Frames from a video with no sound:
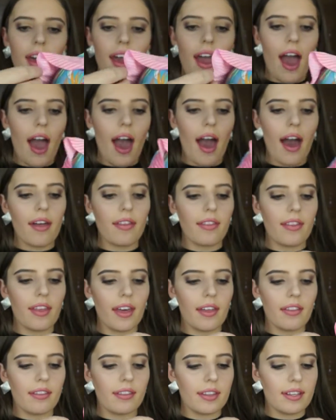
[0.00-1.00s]
and
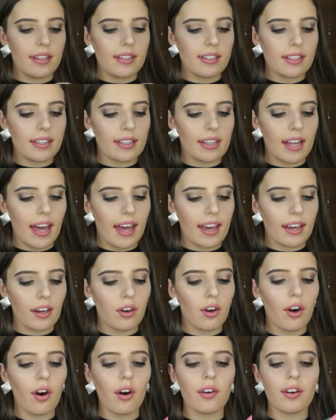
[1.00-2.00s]
then this like
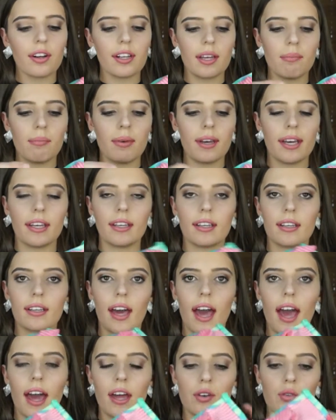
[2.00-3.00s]
corally pink
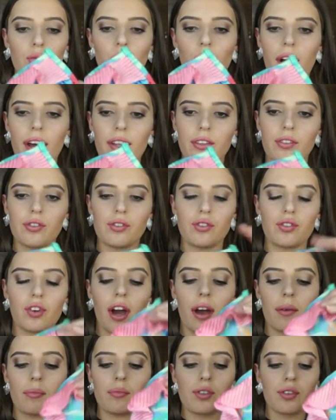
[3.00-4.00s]
and white
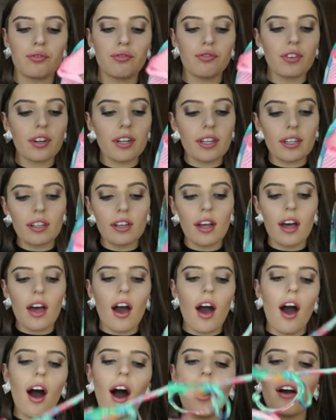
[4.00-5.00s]
striped frill
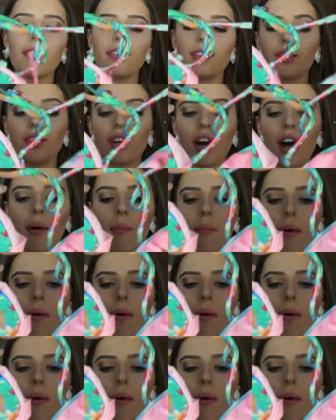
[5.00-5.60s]
over the top.